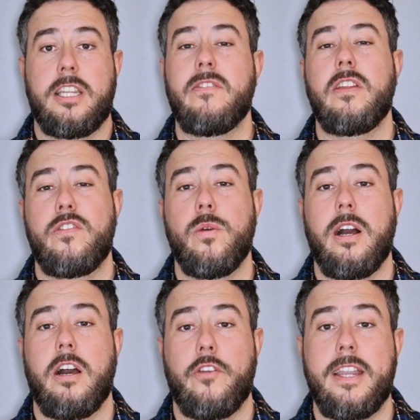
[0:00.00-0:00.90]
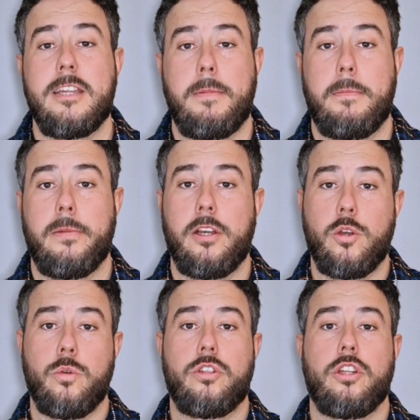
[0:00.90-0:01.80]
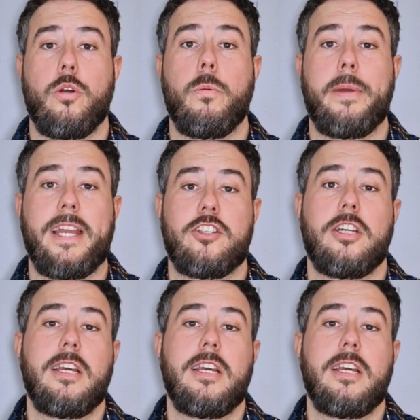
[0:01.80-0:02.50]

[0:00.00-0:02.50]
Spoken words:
even if you are already a member, go to the homepage,